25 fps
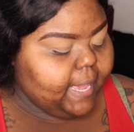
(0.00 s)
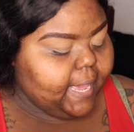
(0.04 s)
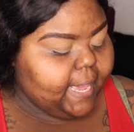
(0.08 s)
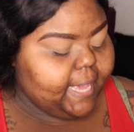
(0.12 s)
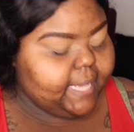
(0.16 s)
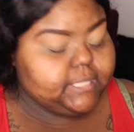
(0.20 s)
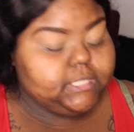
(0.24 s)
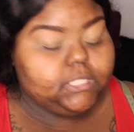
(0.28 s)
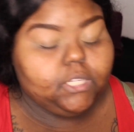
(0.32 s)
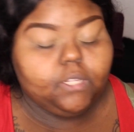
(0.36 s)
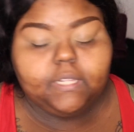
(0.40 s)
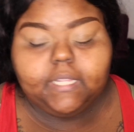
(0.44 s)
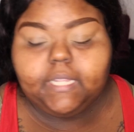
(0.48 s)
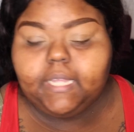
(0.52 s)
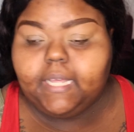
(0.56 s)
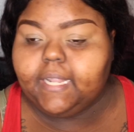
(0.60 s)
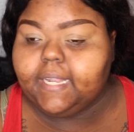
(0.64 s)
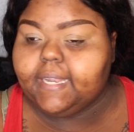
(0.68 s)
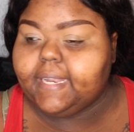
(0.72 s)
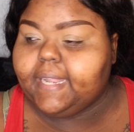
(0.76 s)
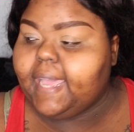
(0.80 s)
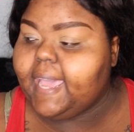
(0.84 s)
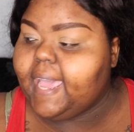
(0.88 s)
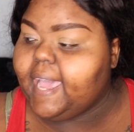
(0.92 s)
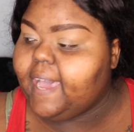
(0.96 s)
and so
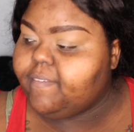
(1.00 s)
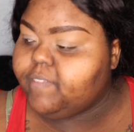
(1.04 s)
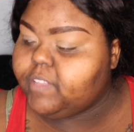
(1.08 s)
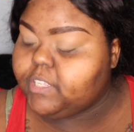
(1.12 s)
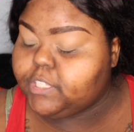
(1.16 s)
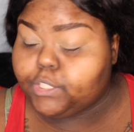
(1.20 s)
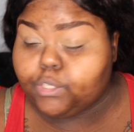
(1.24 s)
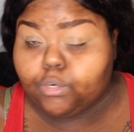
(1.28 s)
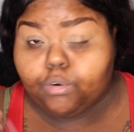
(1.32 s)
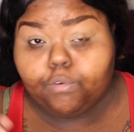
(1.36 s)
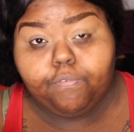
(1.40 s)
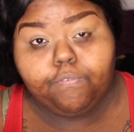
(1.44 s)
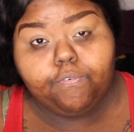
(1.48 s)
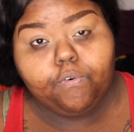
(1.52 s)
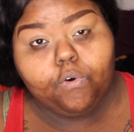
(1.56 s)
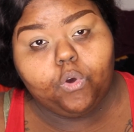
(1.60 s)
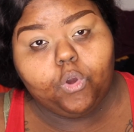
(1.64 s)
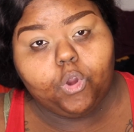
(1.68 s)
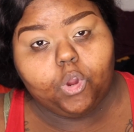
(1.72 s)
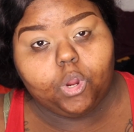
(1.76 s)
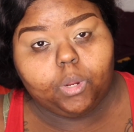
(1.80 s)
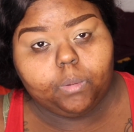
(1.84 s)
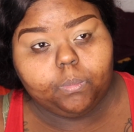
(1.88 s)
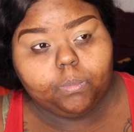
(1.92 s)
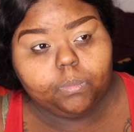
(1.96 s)
then they have this little
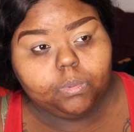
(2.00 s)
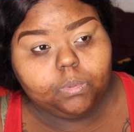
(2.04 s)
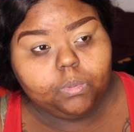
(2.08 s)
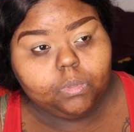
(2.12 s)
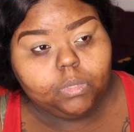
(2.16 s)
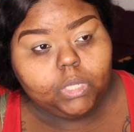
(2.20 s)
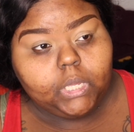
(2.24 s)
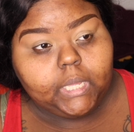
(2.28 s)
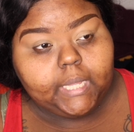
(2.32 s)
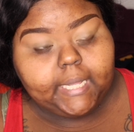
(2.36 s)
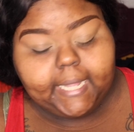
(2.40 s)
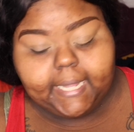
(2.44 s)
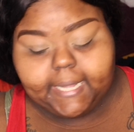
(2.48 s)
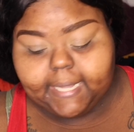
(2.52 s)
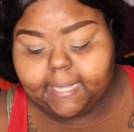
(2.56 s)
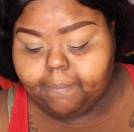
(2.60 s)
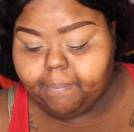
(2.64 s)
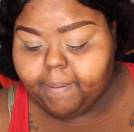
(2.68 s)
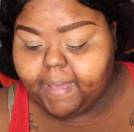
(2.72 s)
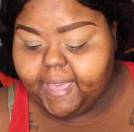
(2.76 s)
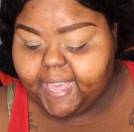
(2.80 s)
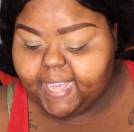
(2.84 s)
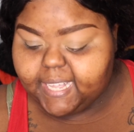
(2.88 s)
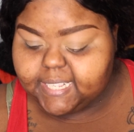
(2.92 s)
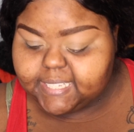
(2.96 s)
form that they
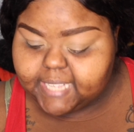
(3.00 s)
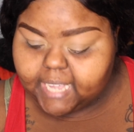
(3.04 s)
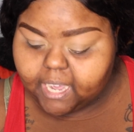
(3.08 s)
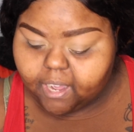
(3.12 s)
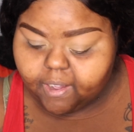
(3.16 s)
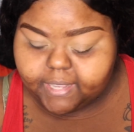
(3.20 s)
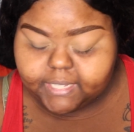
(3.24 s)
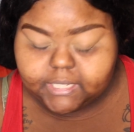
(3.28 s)
pass out.